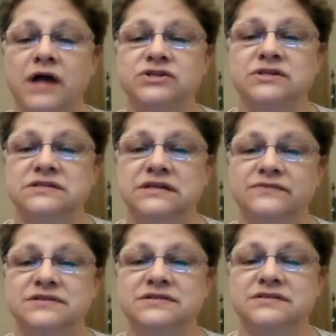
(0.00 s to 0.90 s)
and see if
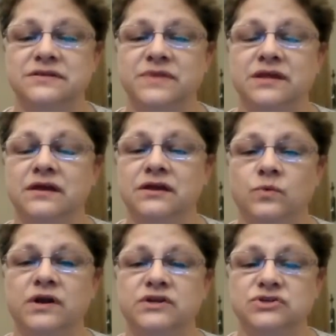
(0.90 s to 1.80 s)
this is something that you
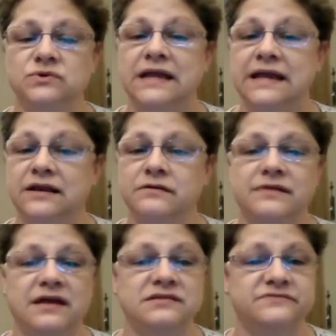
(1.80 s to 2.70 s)
want to do later,
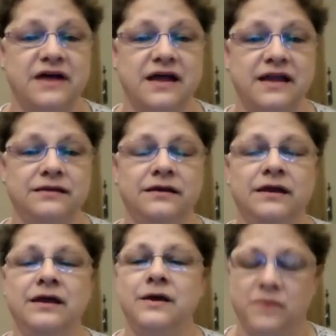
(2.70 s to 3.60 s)
that's fine.
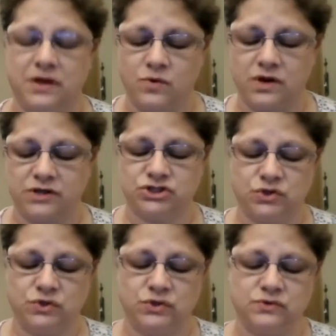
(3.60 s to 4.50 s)
But I want to
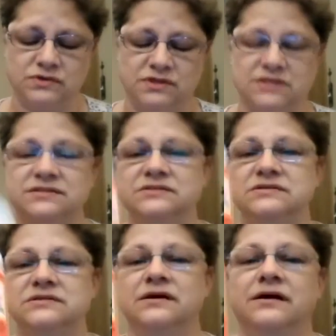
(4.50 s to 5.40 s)
show you, this
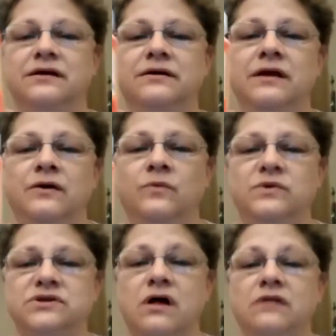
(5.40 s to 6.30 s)
is
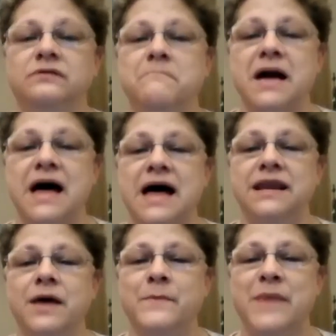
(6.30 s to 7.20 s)
what's called
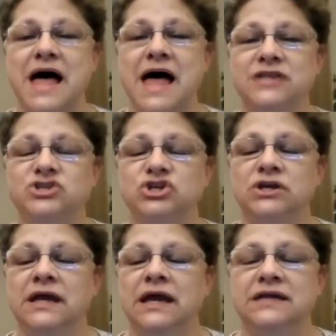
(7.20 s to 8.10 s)
Mod Podge.
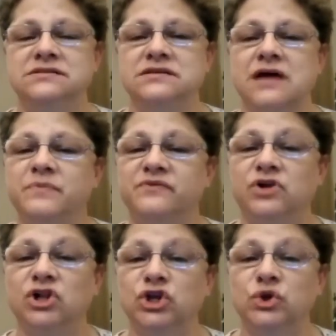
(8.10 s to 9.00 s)
It's a type of
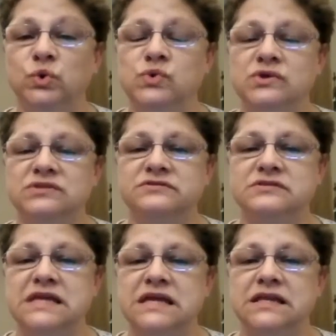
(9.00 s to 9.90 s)
glue
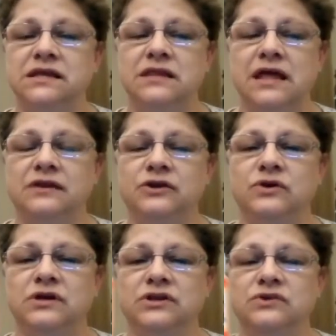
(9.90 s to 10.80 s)
that's thin and that you
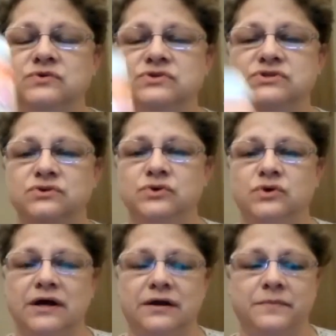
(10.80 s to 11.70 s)
can use
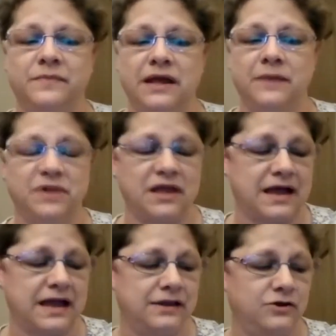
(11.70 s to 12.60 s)
to
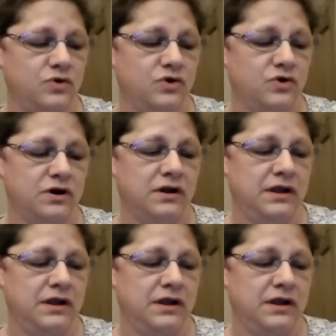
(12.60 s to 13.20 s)
apply your